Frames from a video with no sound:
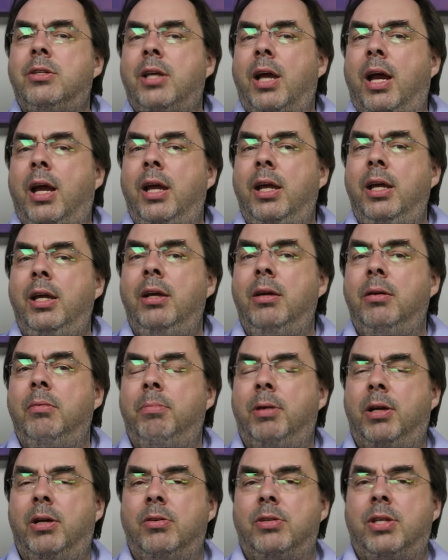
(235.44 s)
say,
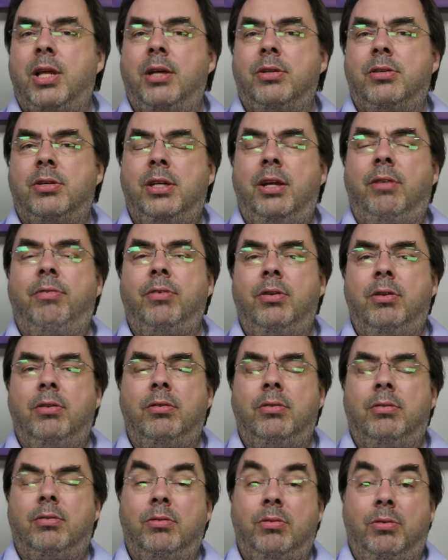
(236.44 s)
because that's a different
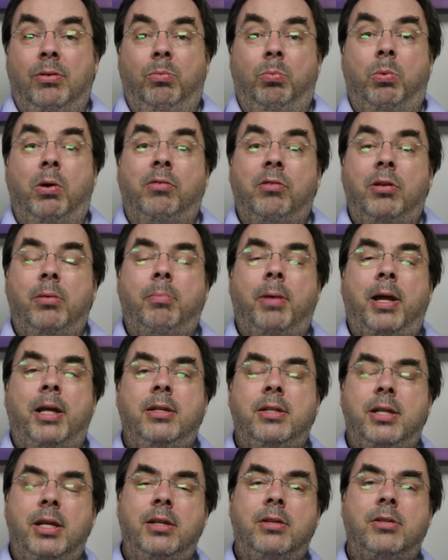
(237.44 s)

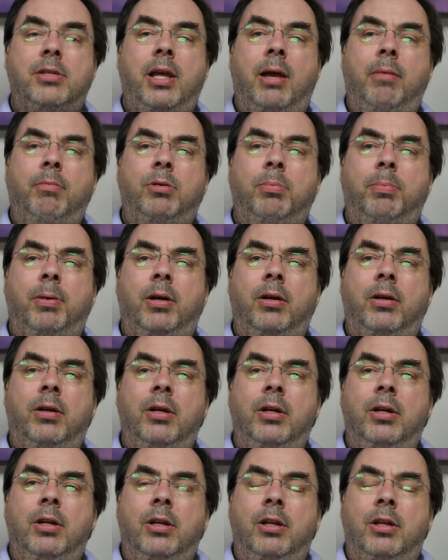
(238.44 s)
warrant-based intercept, but
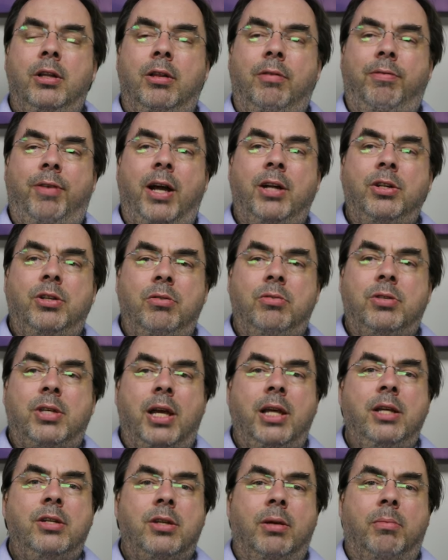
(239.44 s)
the fact you
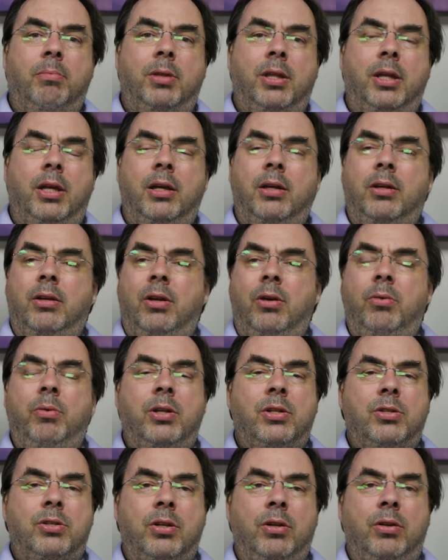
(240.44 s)
say something and who
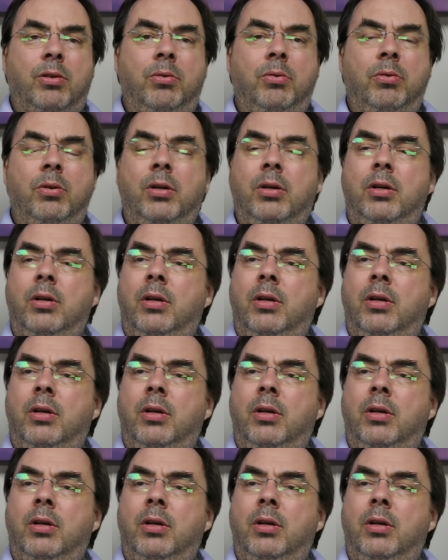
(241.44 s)
it's to,